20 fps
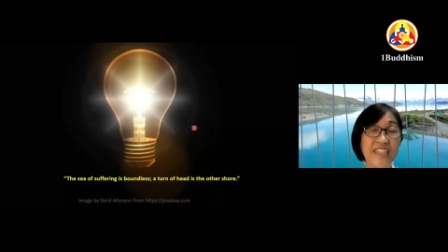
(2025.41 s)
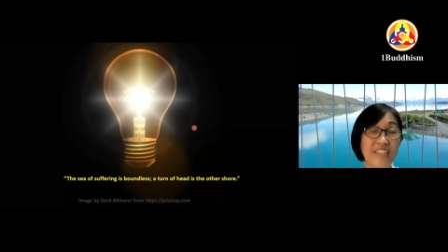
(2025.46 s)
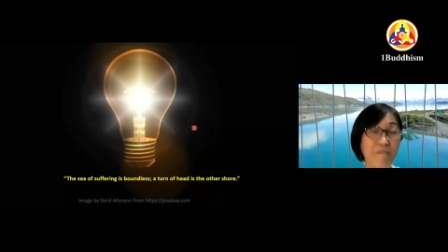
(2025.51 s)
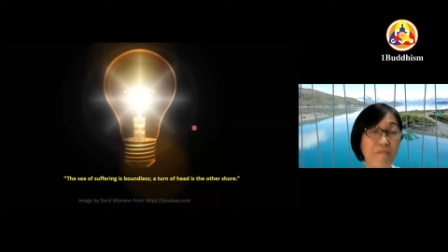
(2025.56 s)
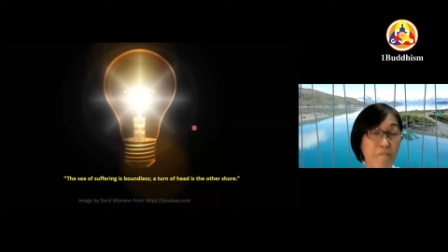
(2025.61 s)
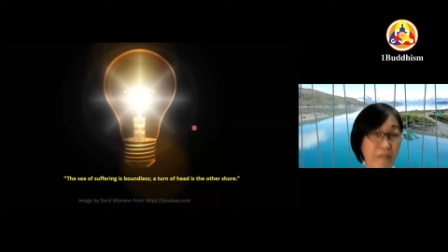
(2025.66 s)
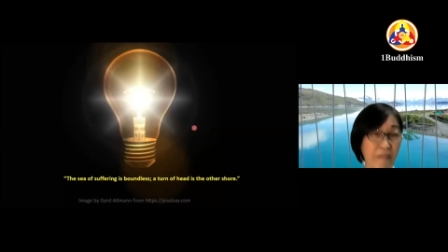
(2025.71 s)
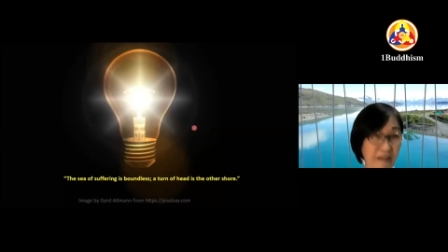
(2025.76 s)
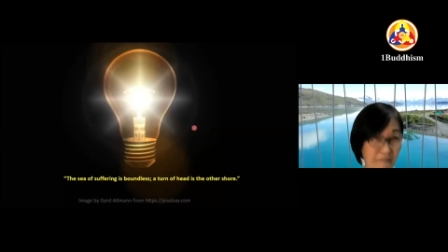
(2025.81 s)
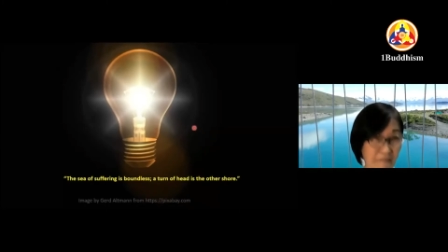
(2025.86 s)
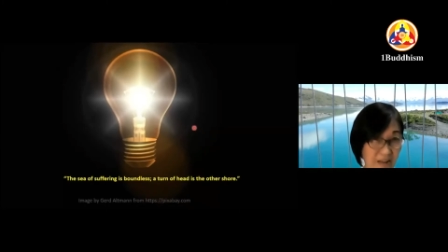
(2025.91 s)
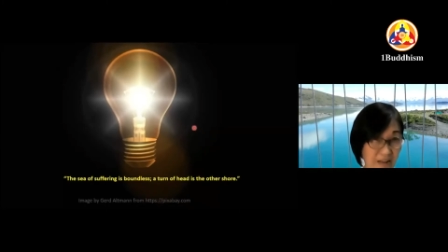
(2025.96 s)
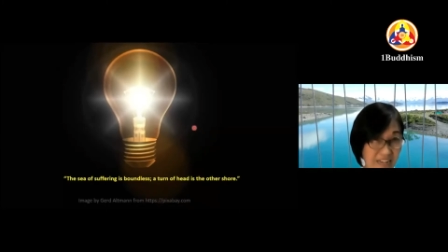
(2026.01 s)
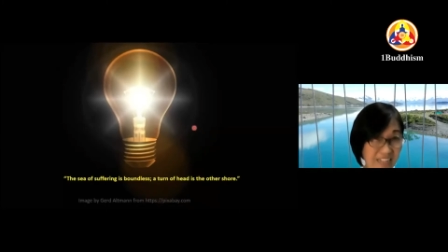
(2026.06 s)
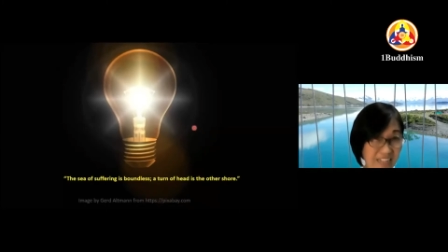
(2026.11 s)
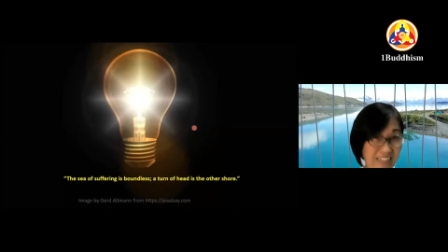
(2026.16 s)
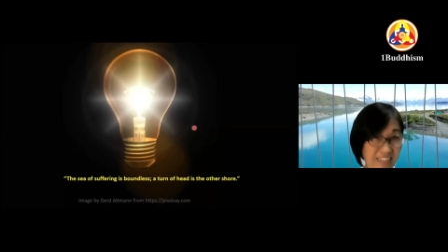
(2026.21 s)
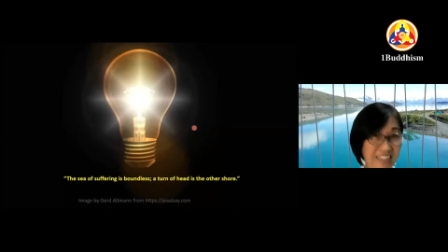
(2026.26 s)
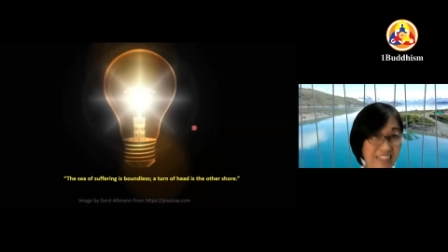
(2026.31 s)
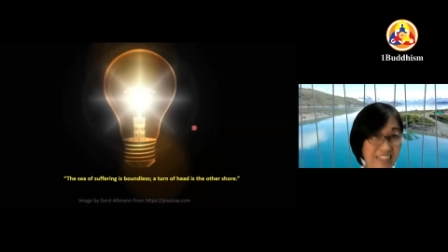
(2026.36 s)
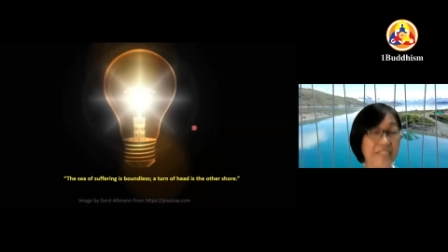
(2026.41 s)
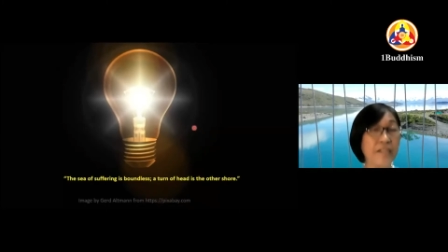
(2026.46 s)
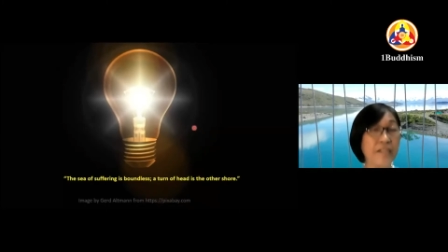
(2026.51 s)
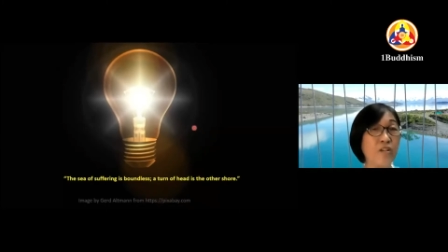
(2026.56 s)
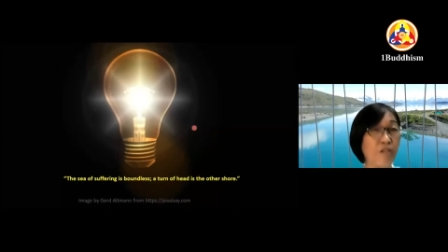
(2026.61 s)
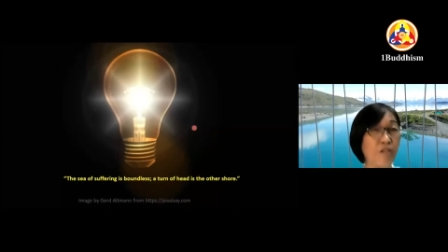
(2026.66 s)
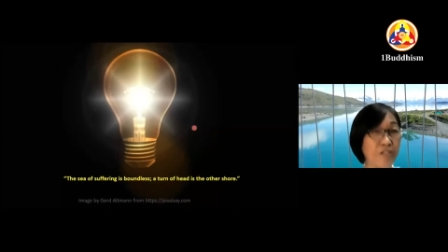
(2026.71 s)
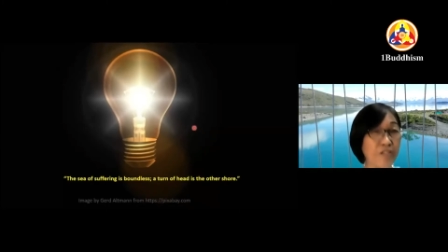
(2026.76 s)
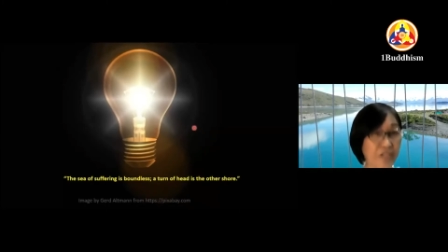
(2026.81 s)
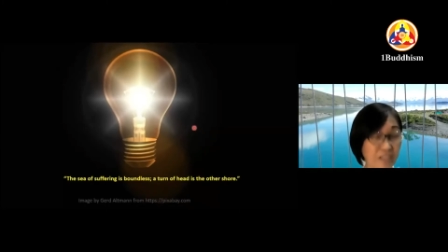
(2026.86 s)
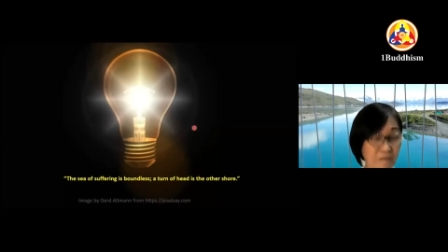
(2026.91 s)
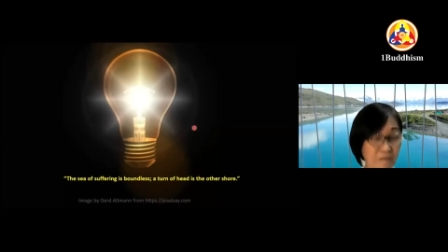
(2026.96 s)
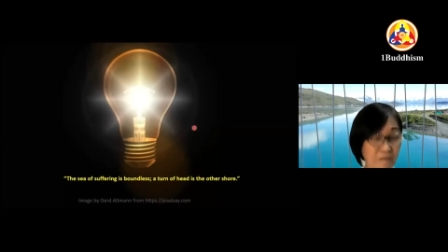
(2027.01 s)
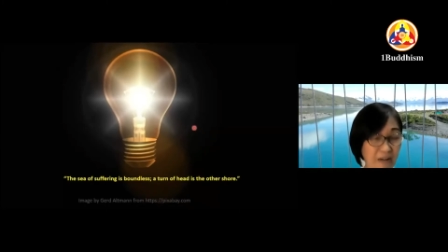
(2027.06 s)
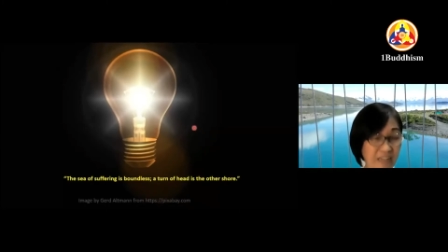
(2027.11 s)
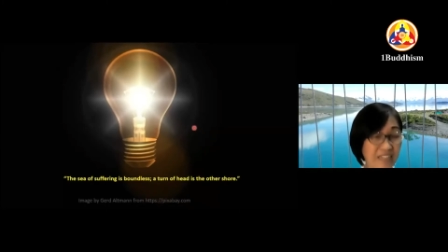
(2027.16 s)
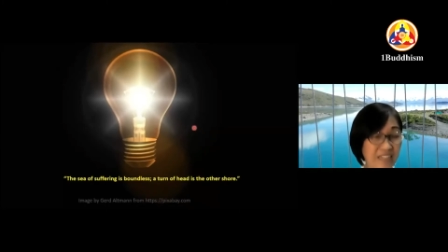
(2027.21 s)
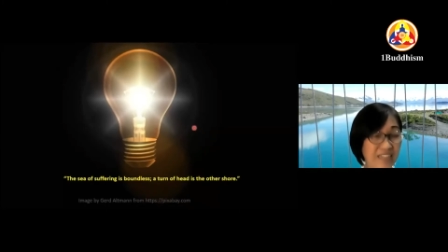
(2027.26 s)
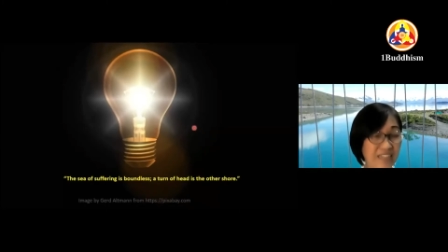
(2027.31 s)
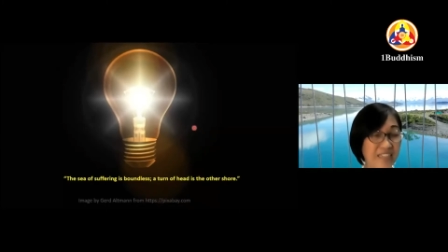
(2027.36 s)
the mad mind, the conscious
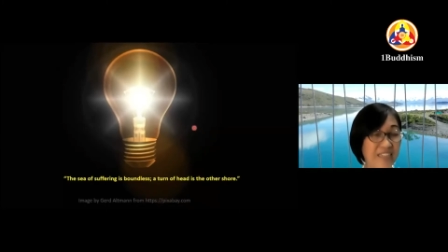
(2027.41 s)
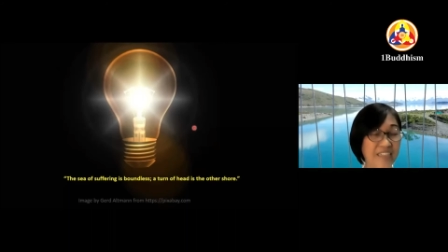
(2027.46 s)
mind,